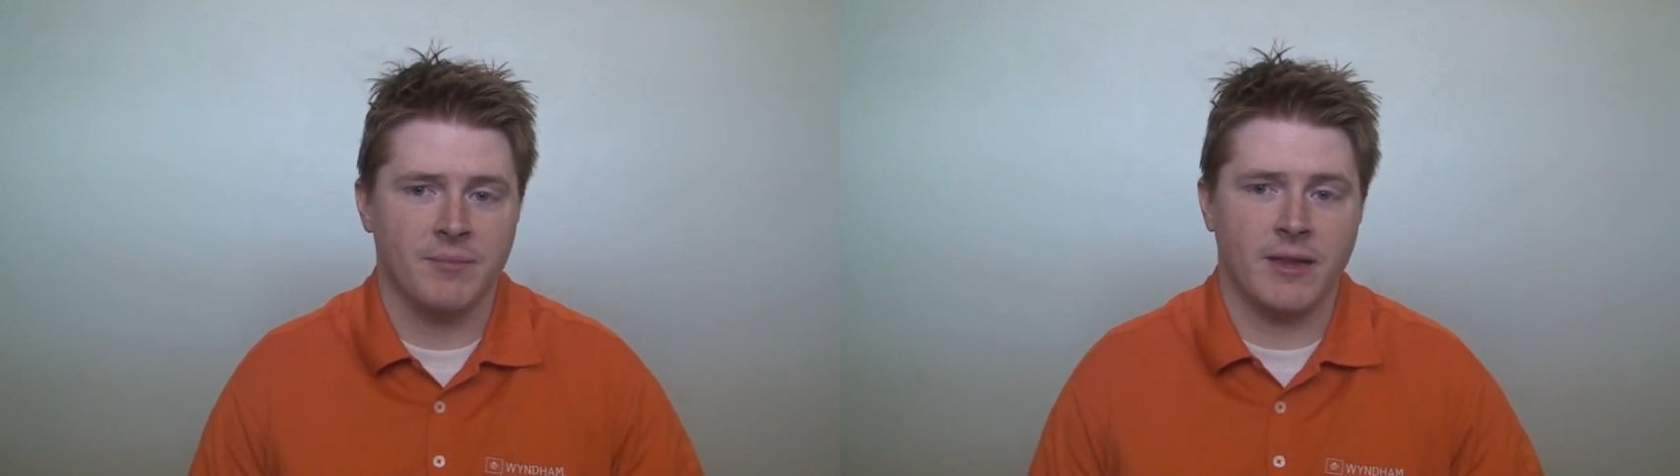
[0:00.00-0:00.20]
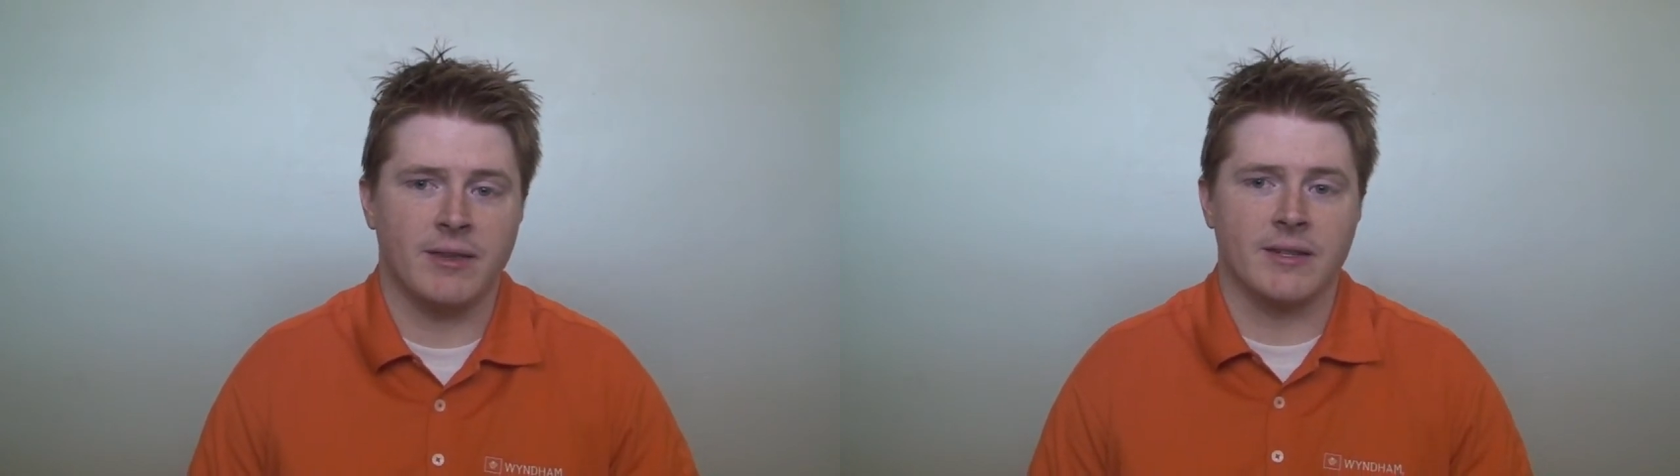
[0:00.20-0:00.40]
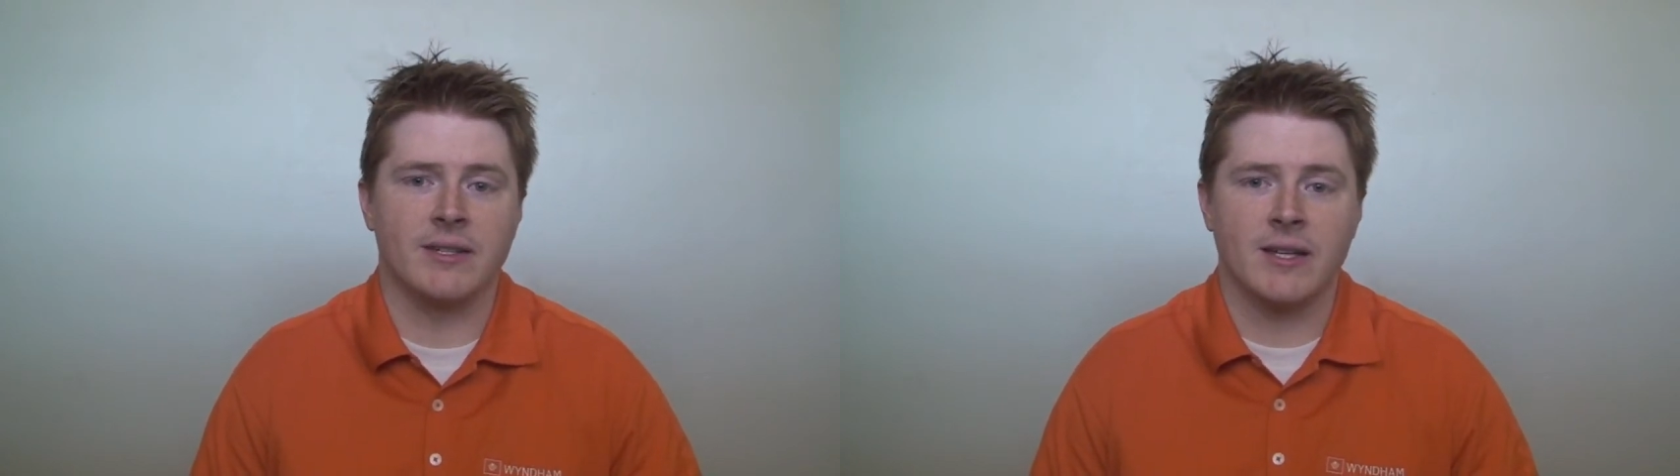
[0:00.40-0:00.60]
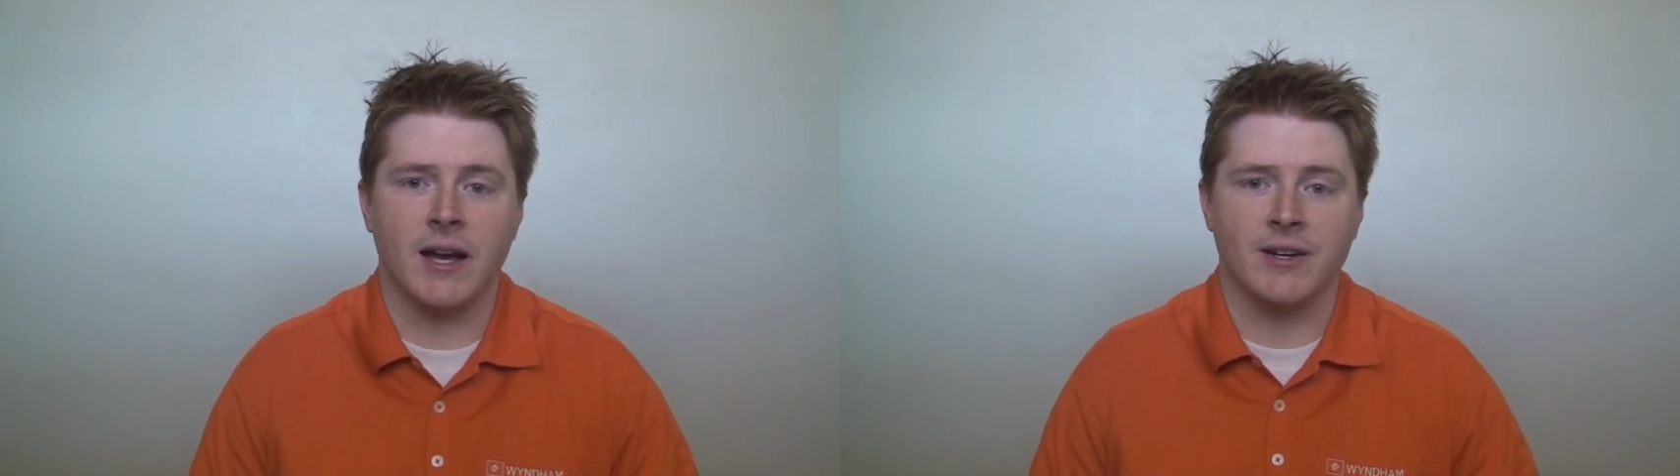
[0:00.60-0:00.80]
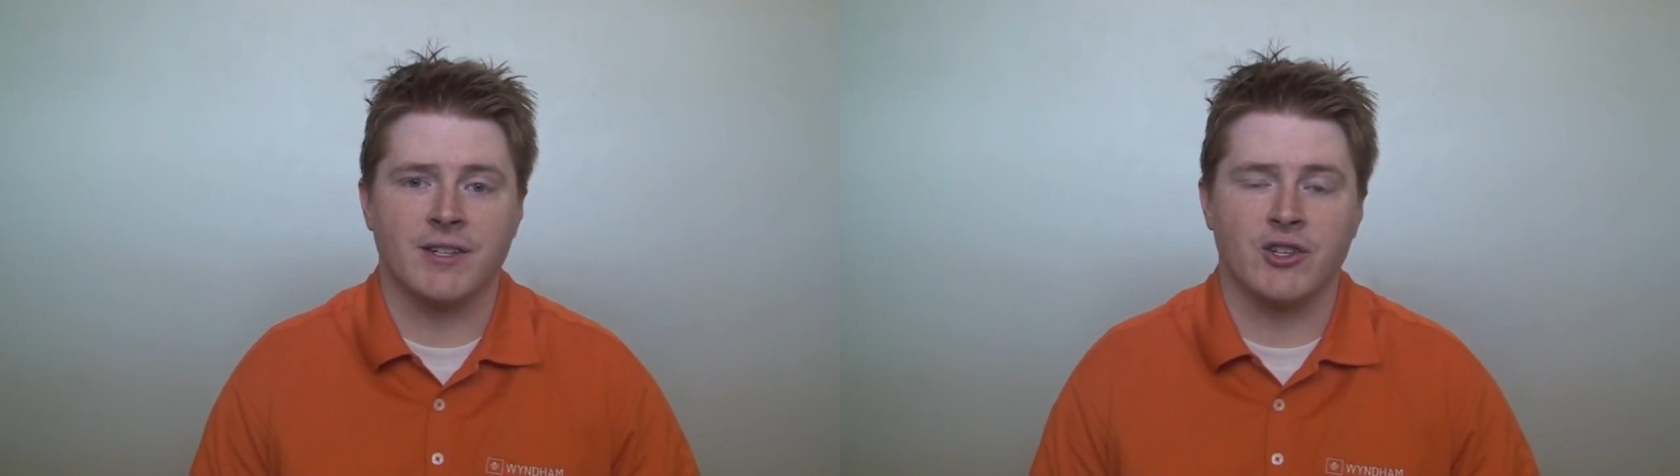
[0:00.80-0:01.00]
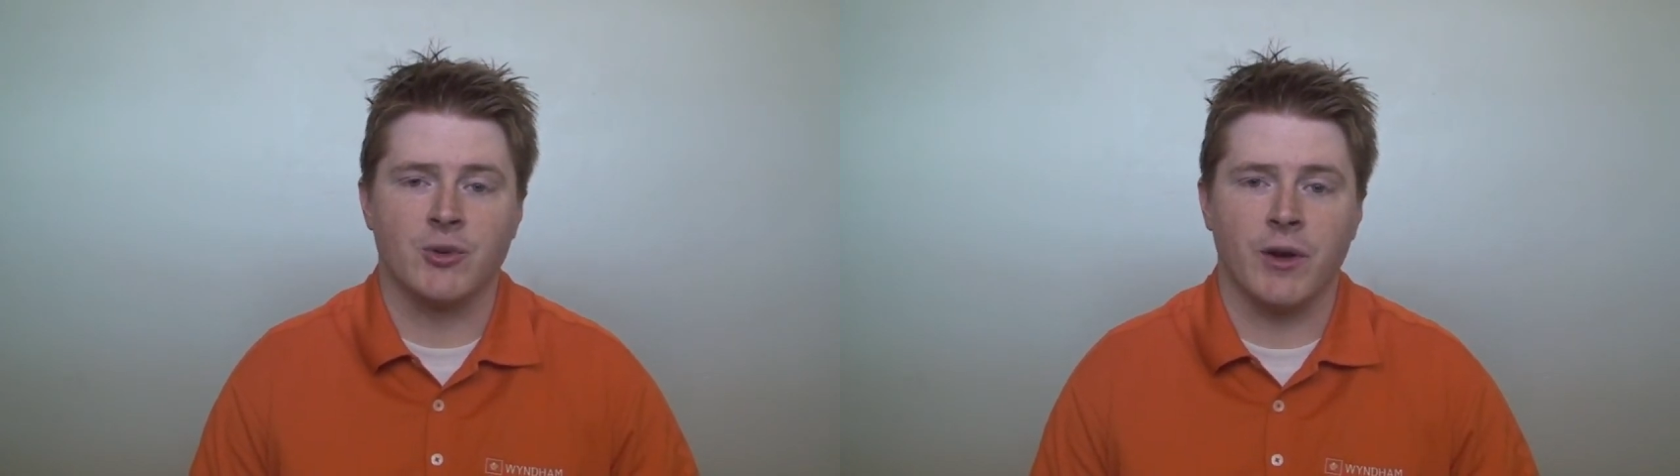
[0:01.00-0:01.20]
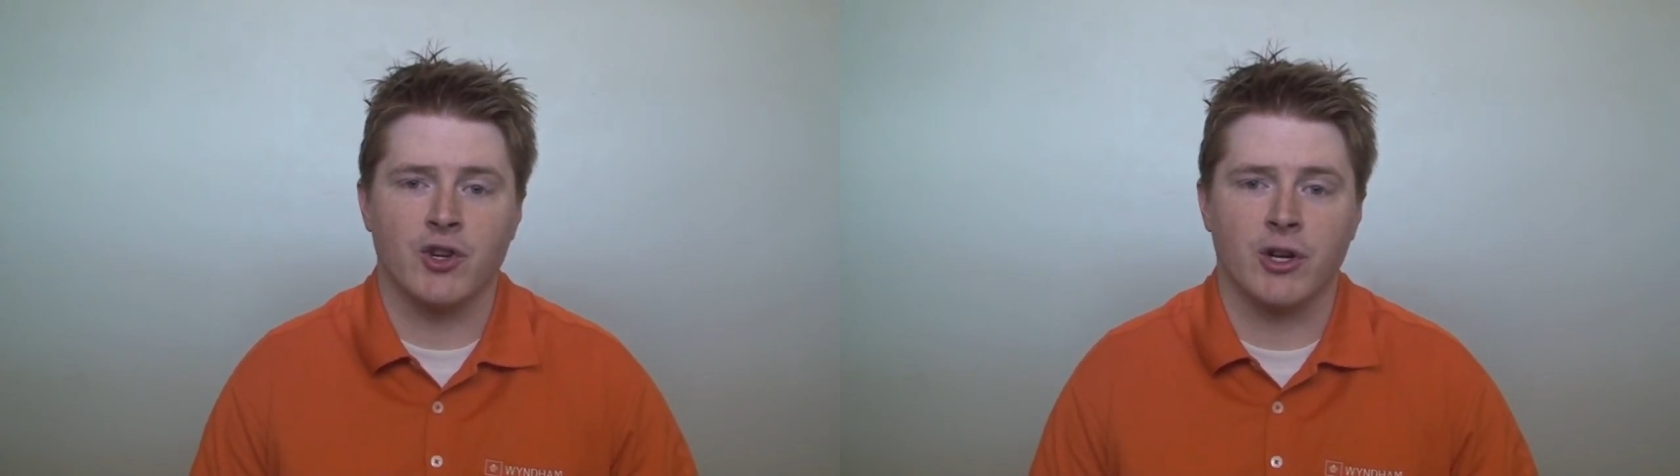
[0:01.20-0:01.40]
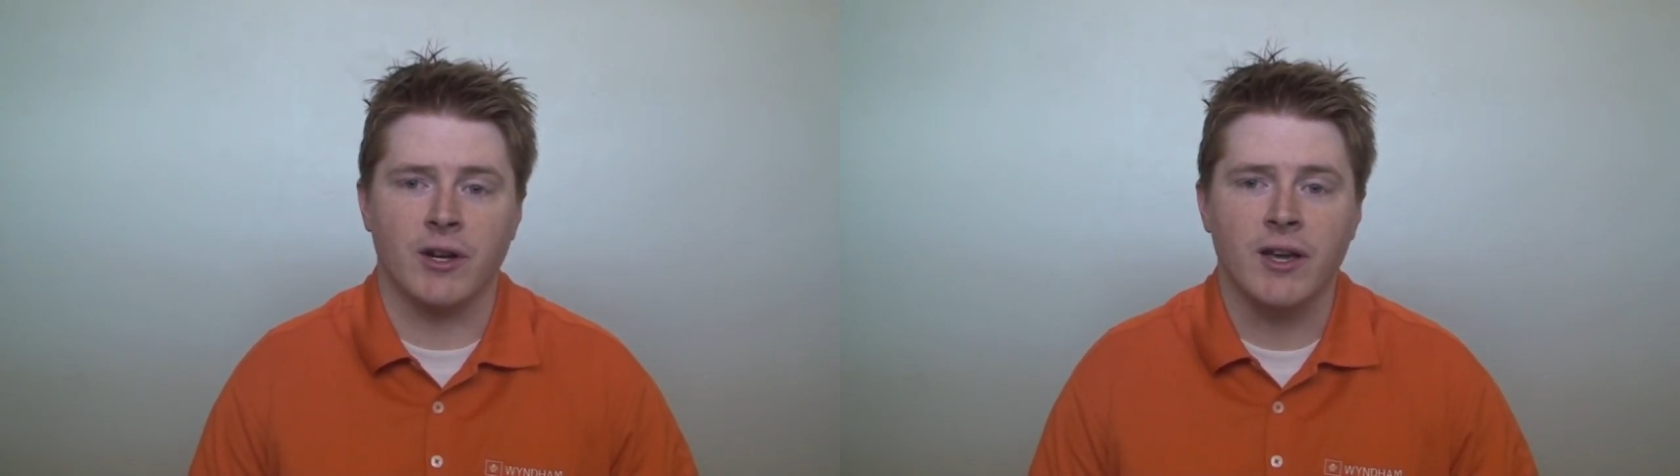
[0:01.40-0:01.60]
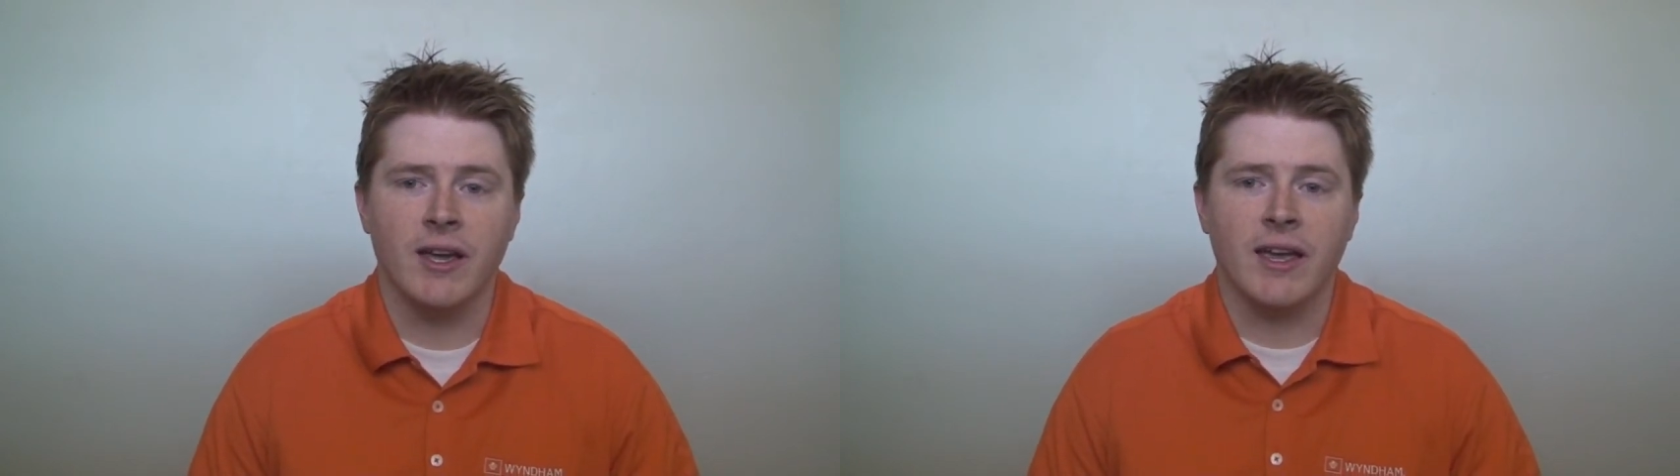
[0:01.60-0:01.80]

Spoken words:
at this entire situation.